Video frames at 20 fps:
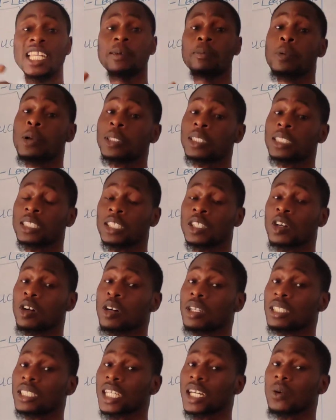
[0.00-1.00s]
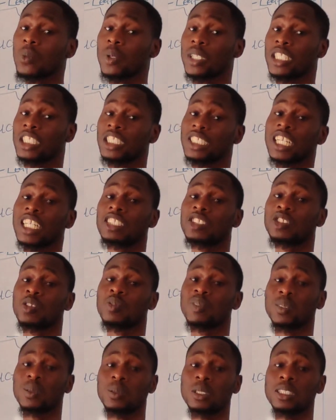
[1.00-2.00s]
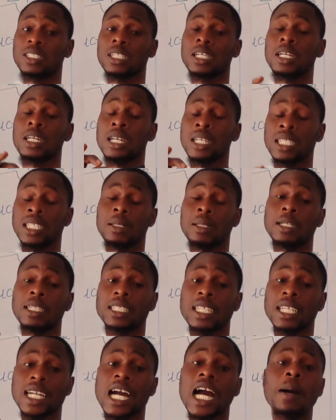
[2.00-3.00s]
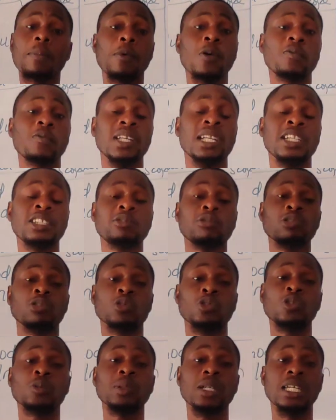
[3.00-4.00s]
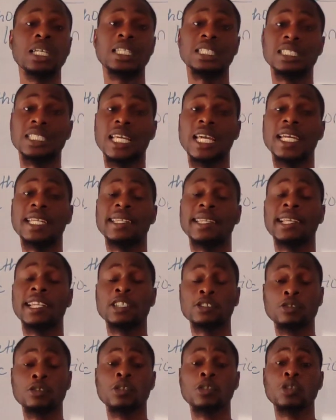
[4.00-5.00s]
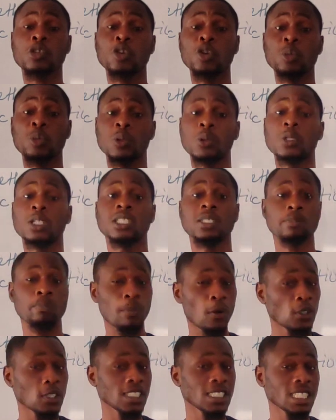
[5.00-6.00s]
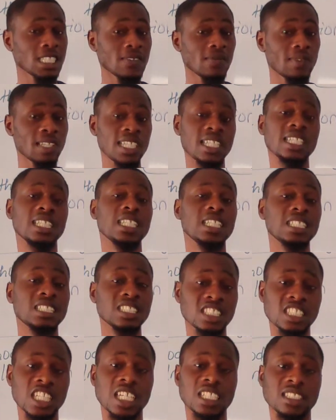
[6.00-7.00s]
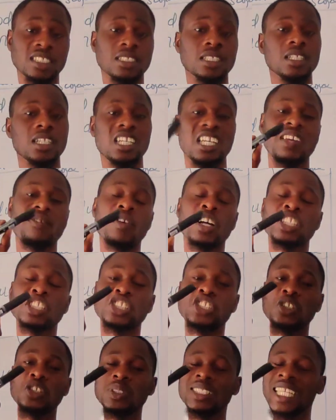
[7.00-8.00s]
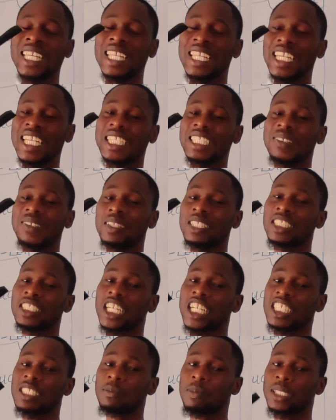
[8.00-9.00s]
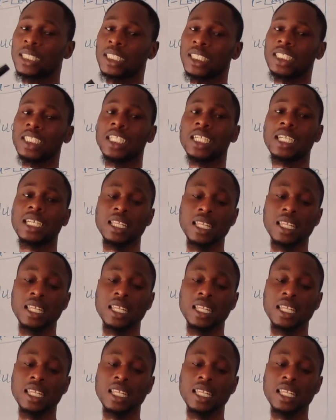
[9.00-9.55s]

and I brought it in contact with the charge of the what? The cap of the electroscope, then the electroscope will be what? Positively charged. If I should use a negatively charged body,